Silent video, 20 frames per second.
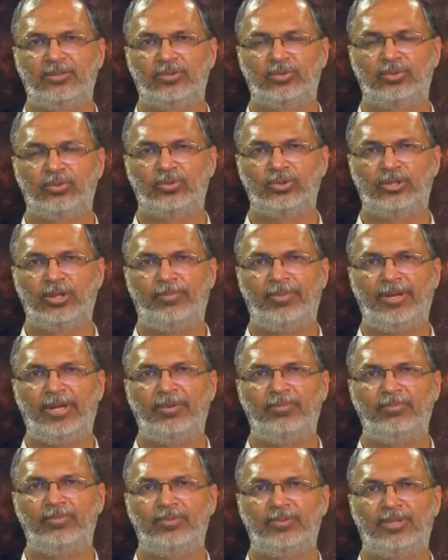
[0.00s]
through the
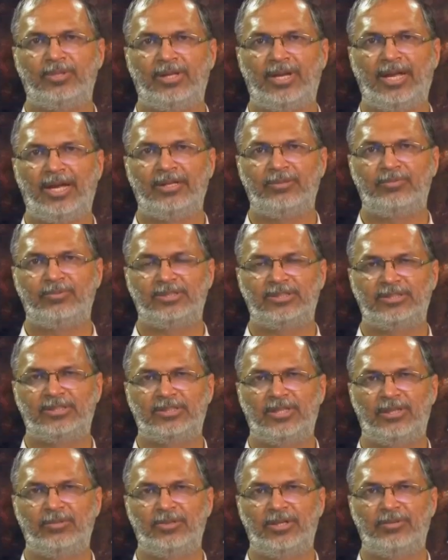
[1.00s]
beam, the light which is
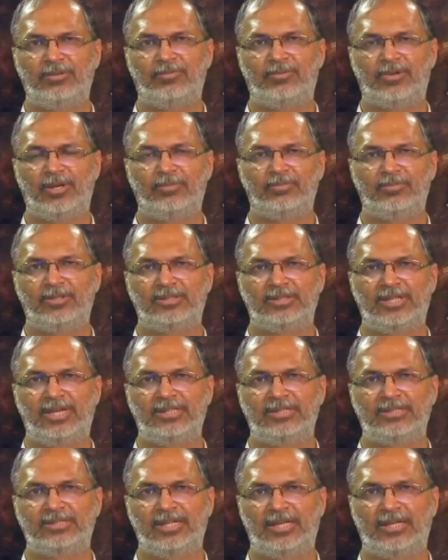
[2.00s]
coming from the
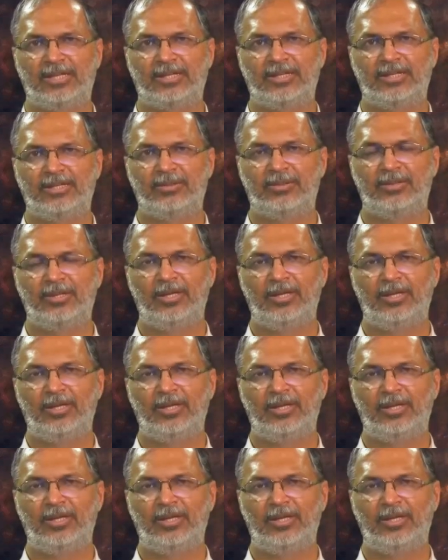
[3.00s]
science target